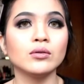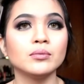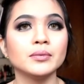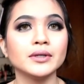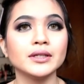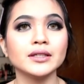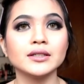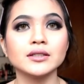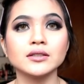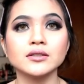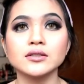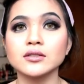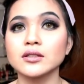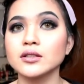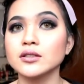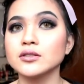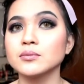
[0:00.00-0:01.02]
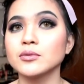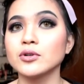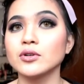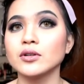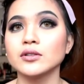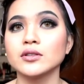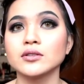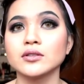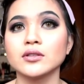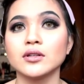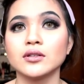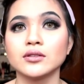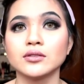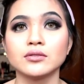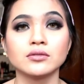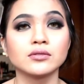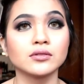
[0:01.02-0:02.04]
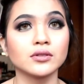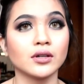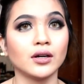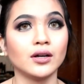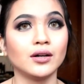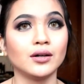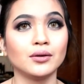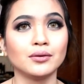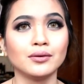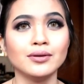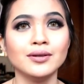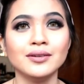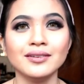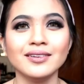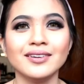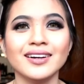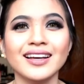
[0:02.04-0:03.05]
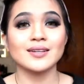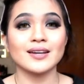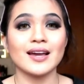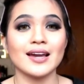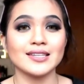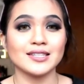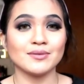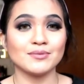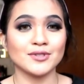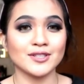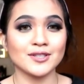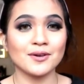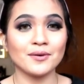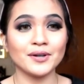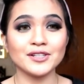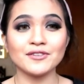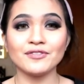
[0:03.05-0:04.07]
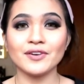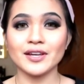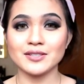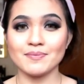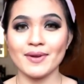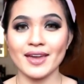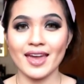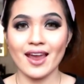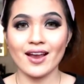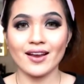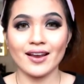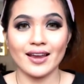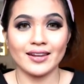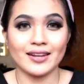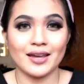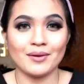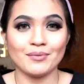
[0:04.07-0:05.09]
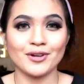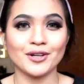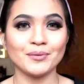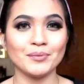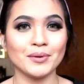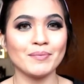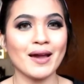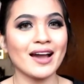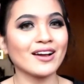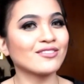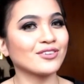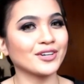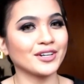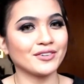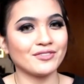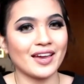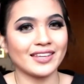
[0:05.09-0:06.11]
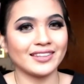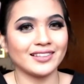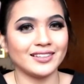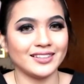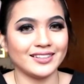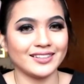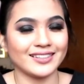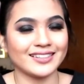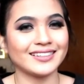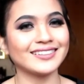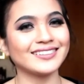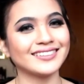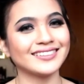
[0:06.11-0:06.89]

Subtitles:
Oh my gosh, guys, mukha na tayong tao. So guys, I'm just going to fix my hair and I'm gonna be back for the final look.